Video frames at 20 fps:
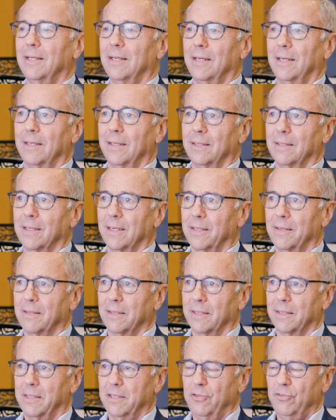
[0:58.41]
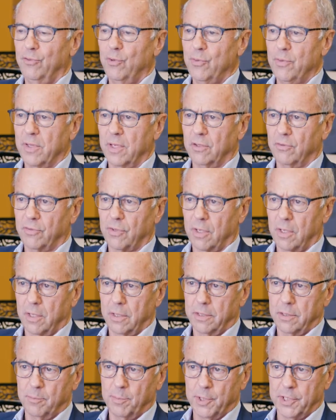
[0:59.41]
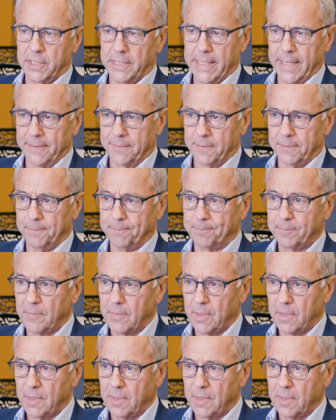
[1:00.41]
And I thought these two things are hard to put together